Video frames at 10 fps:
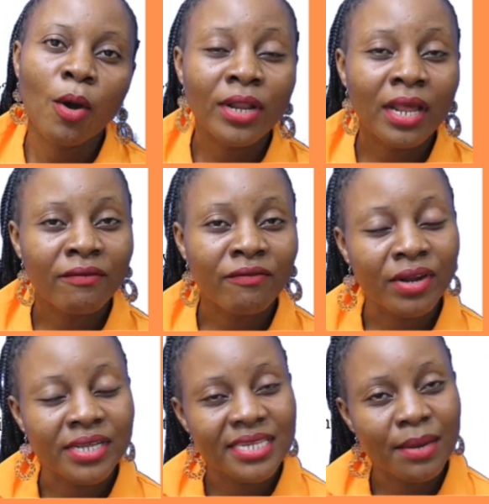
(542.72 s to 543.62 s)
owner, for
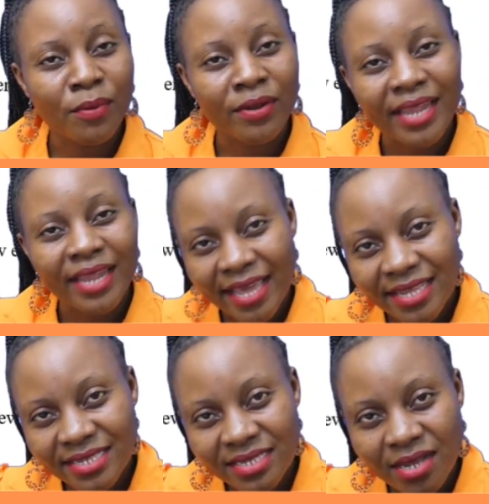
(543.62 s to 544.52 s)
example,
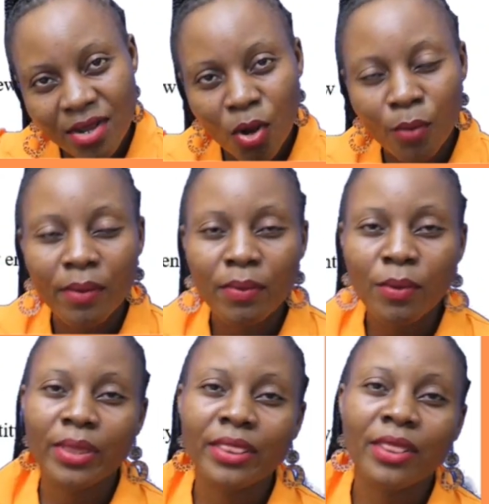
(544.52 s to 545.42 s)
dies, or maybe
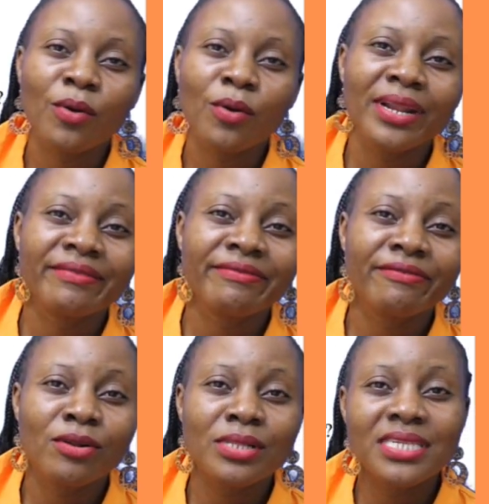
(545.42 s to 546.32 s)
when the owner
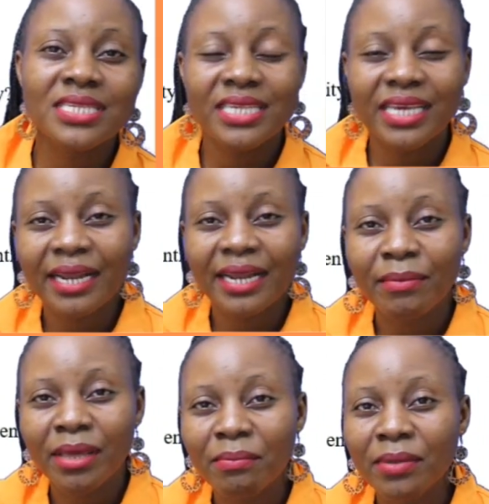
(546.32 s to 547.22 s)
falls sick, and
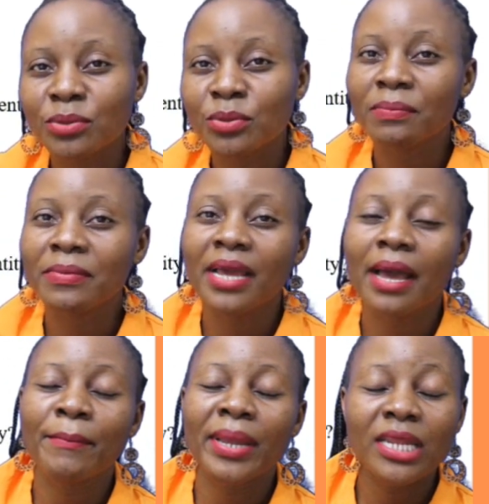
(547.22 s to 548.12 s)
maybe it will be
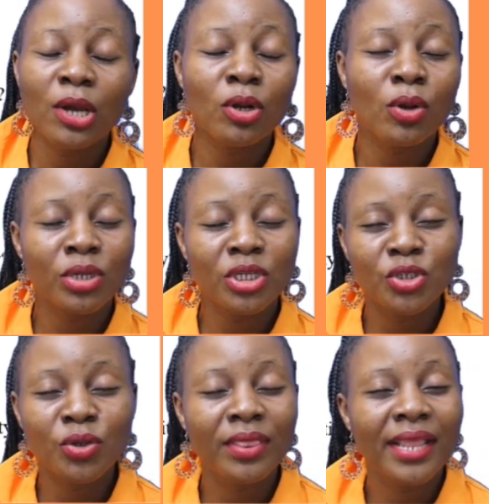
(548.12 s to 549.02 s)
a medical
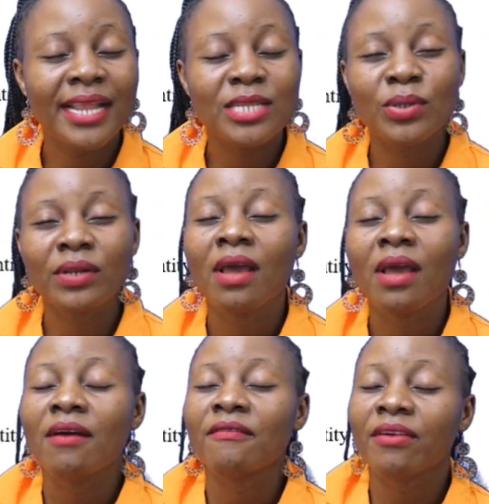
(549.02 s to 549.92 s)
condition that will
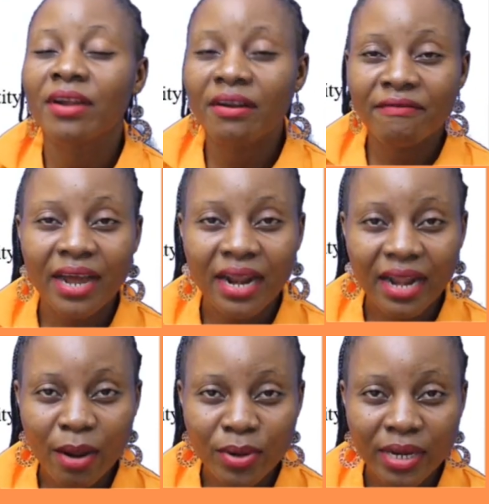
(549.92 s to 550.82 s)
forever
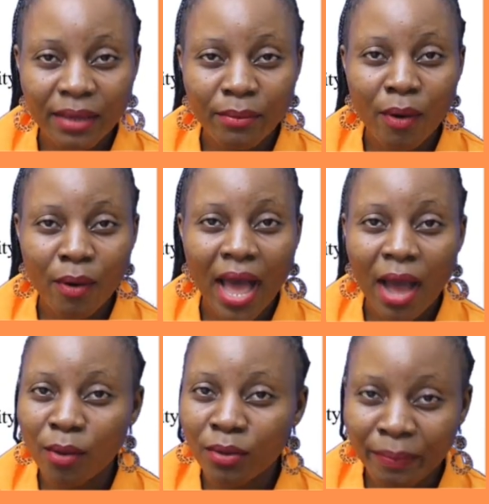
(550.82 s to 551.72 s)
ground him or
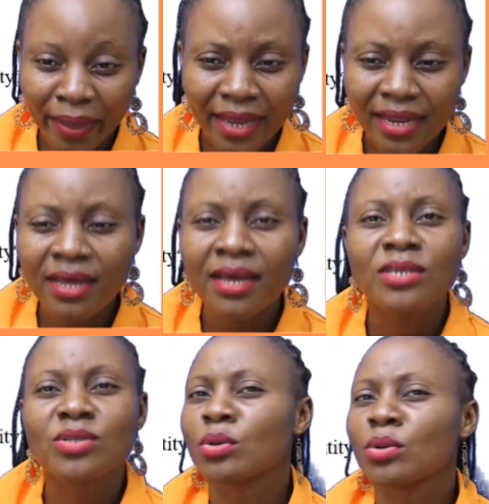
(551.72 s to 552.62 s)
her on bed.
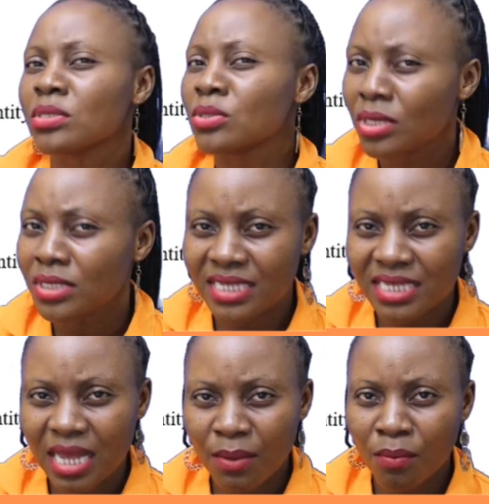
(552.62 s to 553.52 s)
So those are
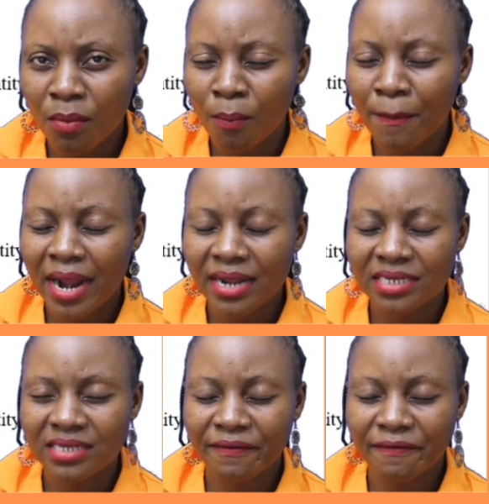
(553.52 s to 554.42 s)
some of
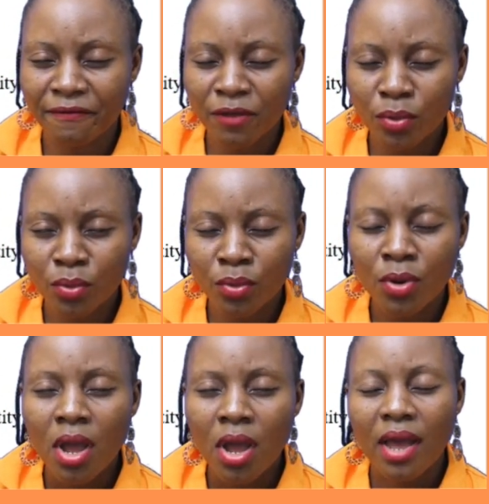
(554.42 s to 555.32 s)
just a few
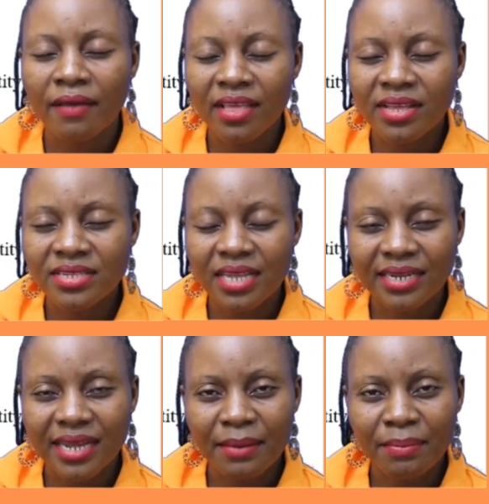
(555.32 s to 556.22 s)
things
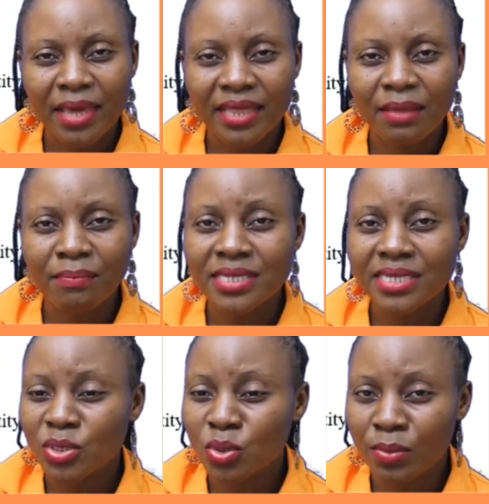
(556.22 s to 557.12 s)
that can make the
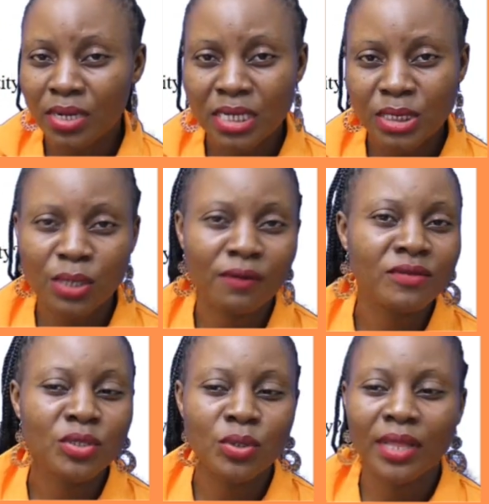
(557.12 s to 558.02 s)
business to be
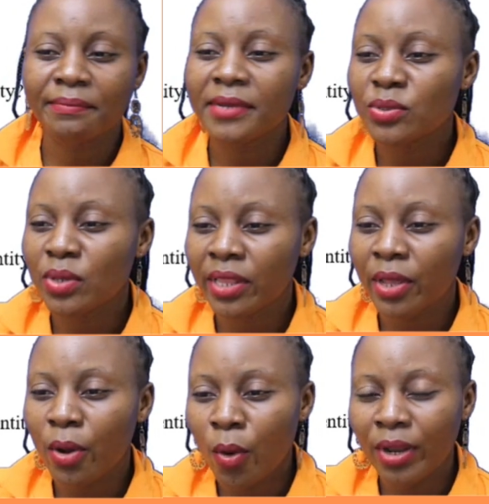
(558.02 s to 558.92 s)
dissolved. So that means when
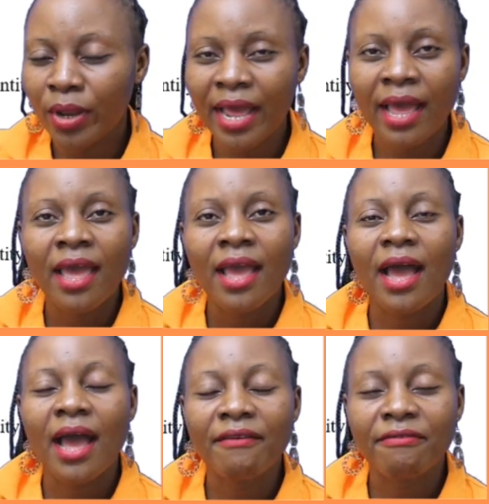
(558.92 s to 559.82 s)
the owner
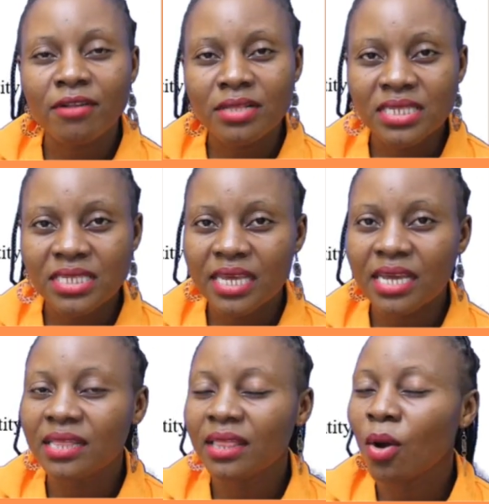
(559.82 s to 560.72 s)
falls
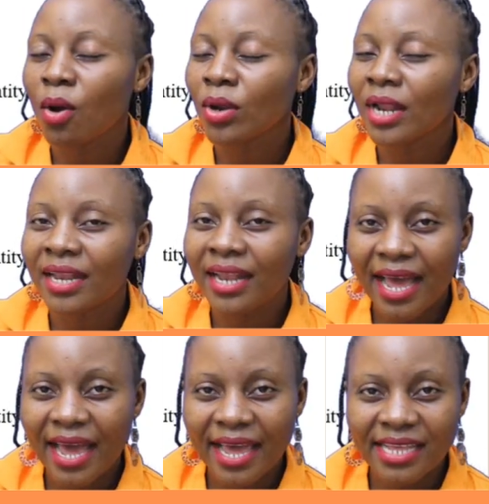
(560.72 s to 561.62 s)
sick, the owner
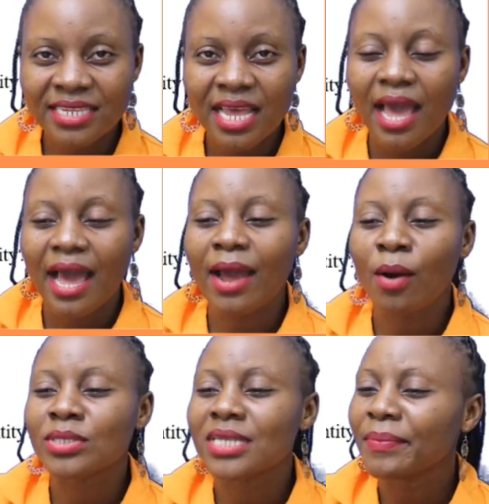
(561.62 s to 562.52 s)
dies,
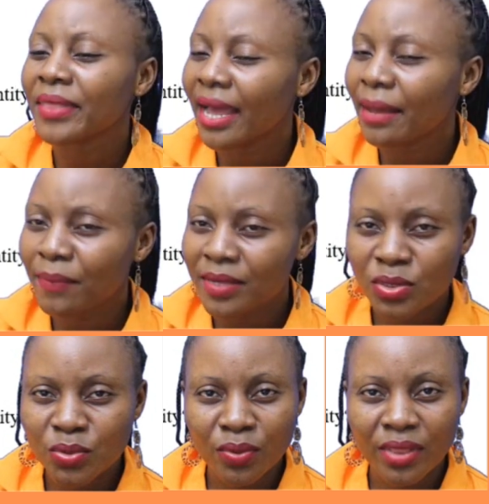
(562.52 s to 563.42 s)
or something happens
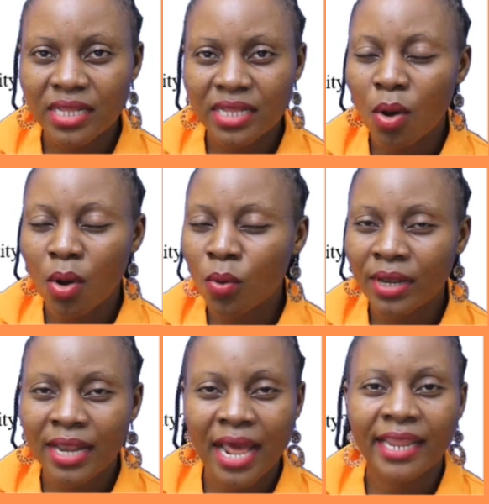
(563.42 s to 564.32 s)
to the
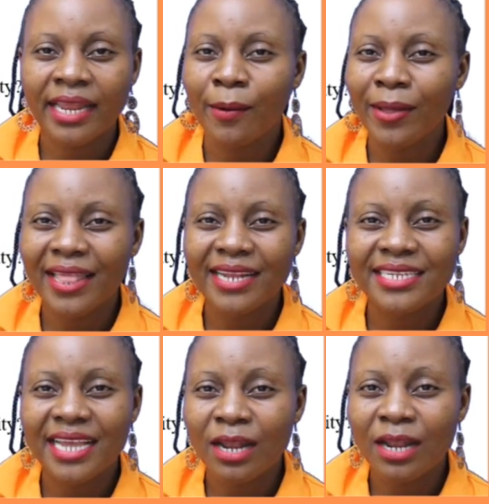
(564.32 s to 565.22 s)
owner in a way that
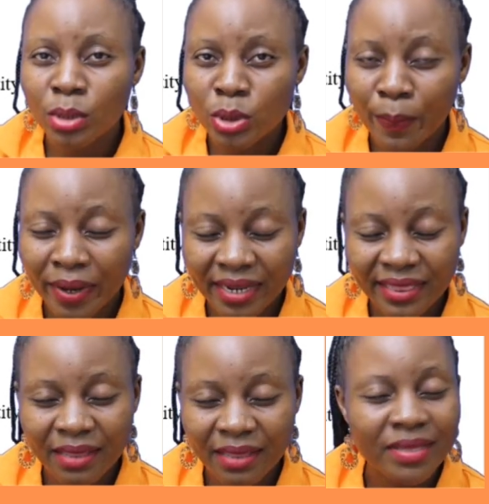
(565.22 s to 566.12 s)
he cannot
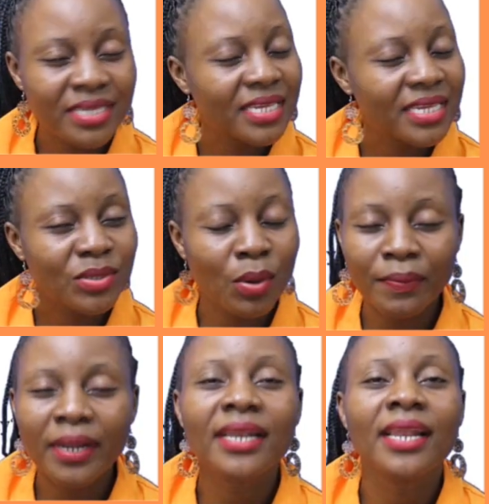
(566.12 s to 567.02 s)
operate the business
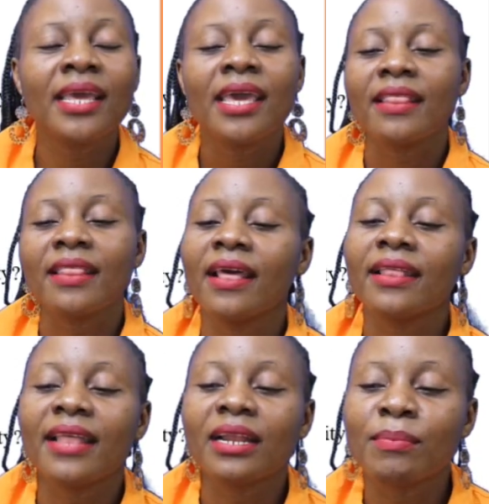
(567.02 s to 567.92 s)
completely,
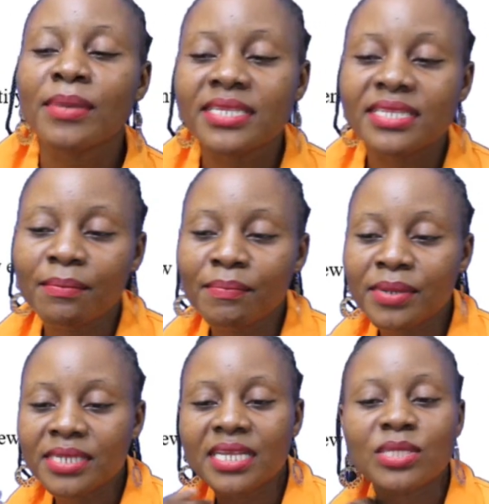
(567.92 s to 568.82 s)
then that means the
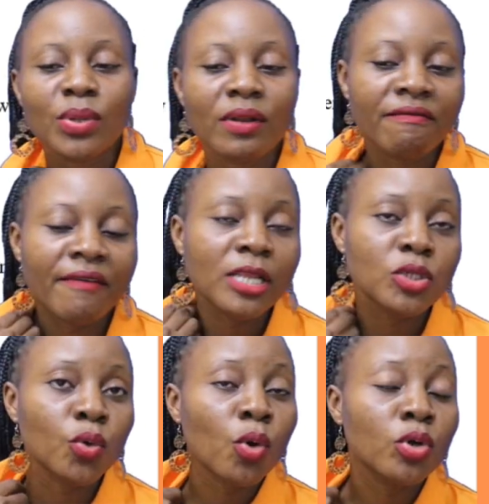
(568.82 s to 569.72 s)
business will fail
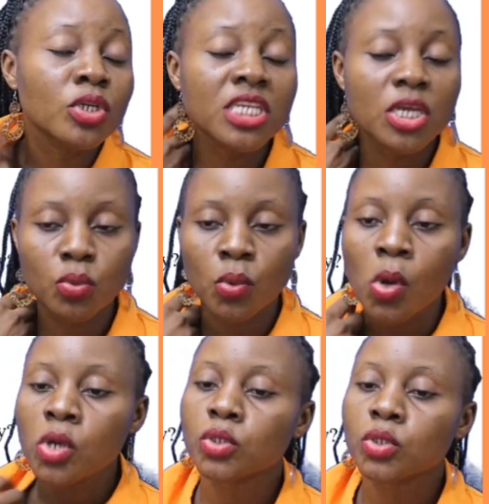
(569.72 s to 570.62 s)
to continue.
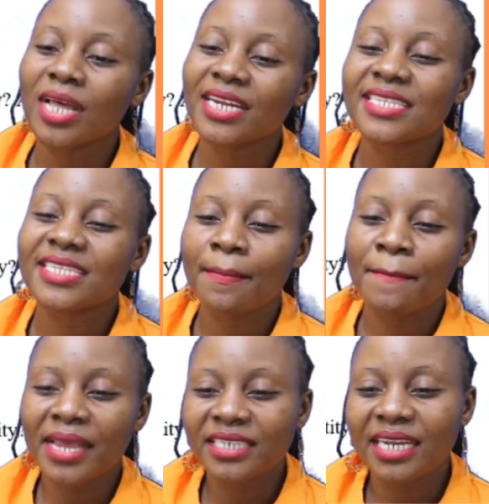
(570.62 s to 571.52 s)
So that is the
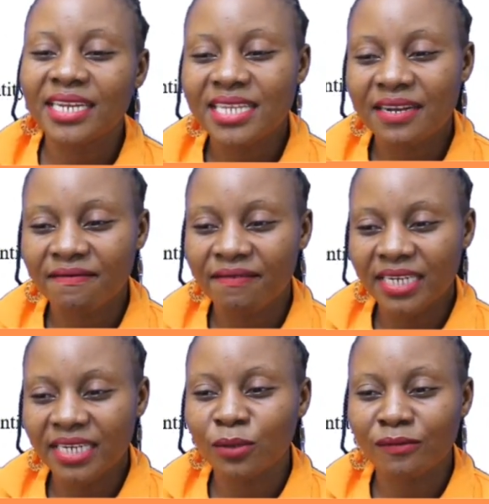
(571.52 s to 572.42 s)
major
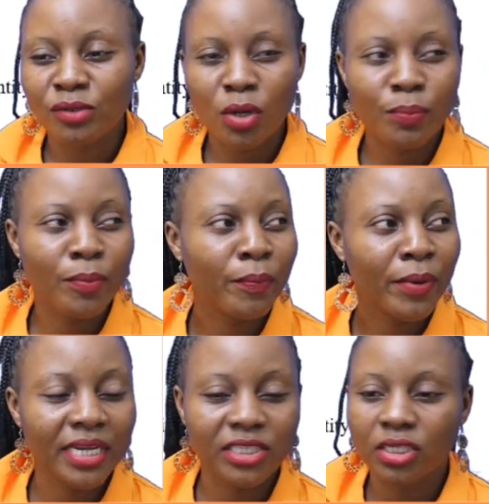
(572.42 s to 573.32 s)
disadvantage of sole
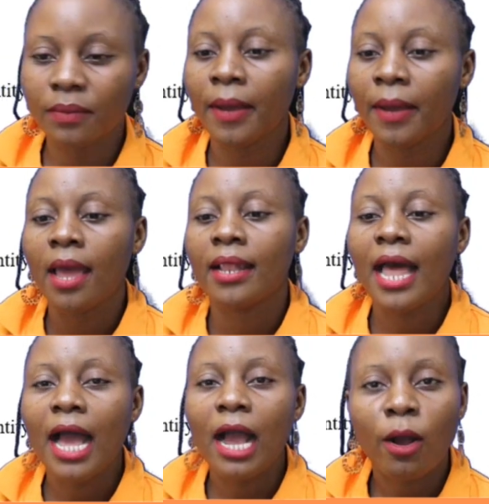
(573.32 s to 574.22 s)
proprietorship,
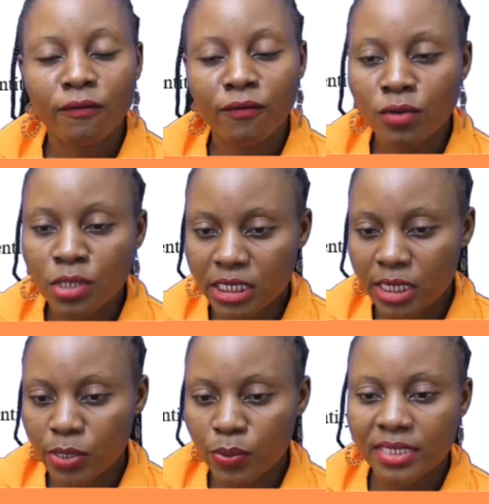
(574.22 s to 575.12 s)
lack of
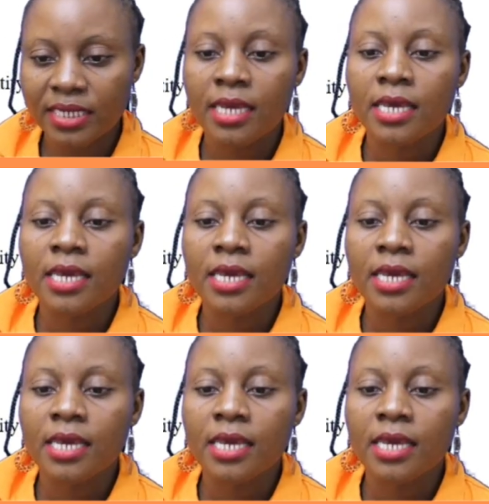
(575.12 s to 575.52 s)
continuity.